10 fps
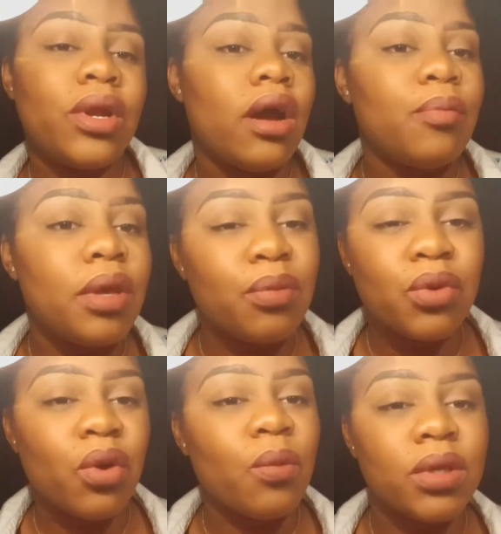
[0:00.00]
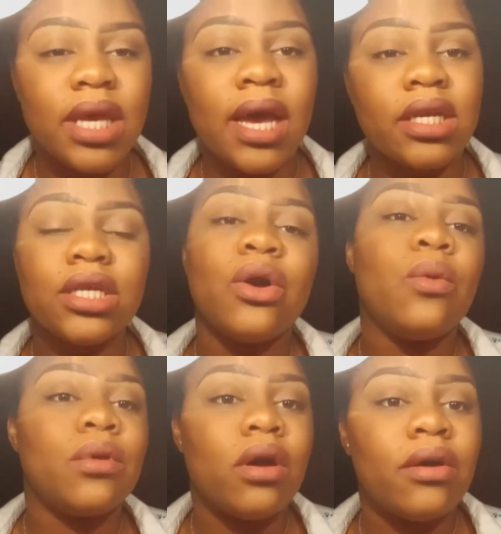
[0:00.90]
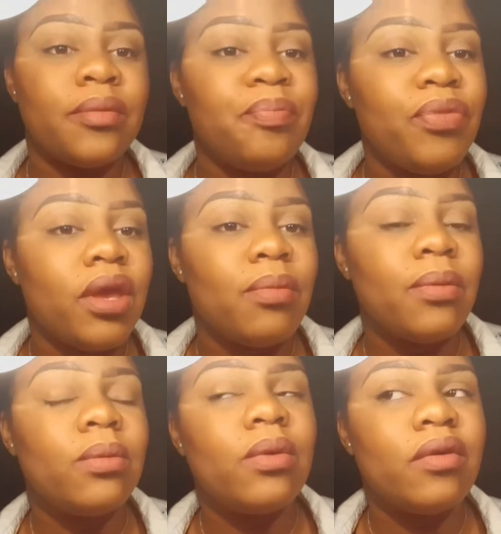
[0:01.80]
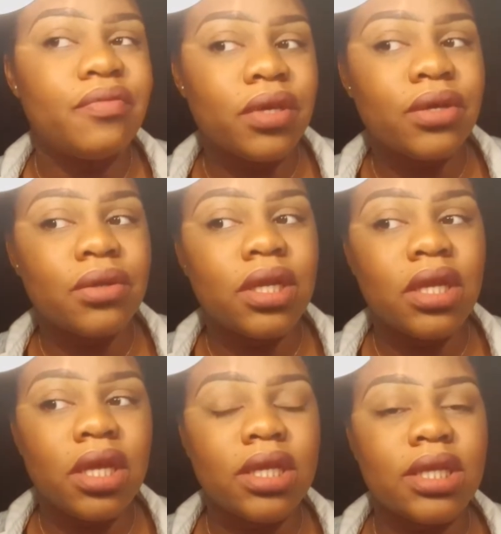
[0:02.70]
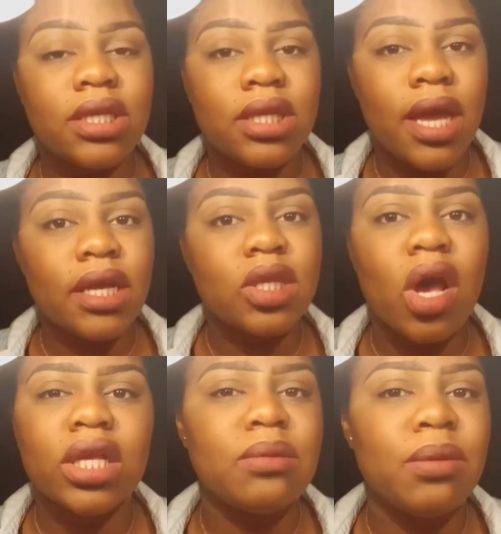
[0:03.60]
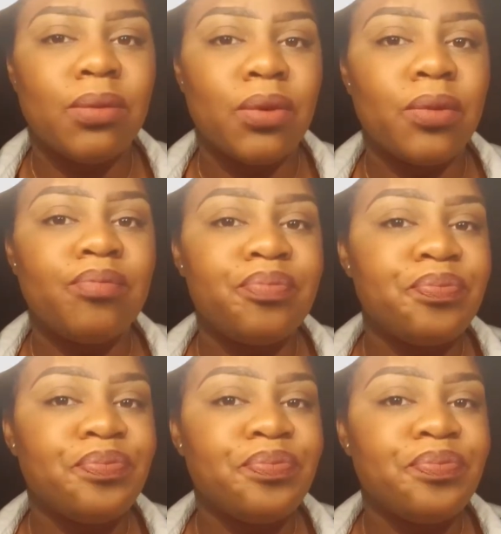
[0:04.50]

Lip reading: without people knowing what's actually going on, people will feel the need to, like, talk to people.